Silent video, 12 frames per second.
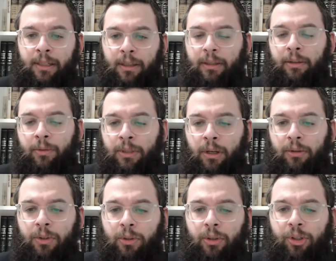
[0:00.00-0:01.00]
that there was
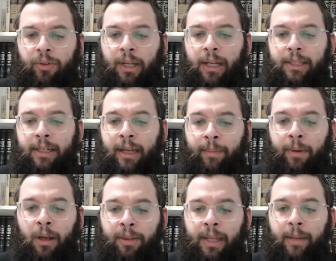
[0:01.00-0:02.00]
another Drush of the Alter Rebbe
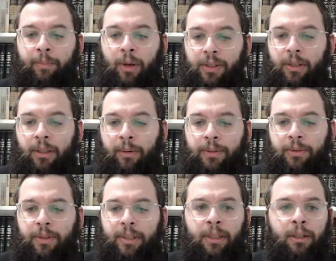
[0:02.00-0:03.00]
on that pasuk that was
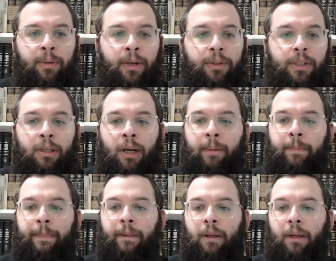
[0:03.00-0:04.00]
also said around this time.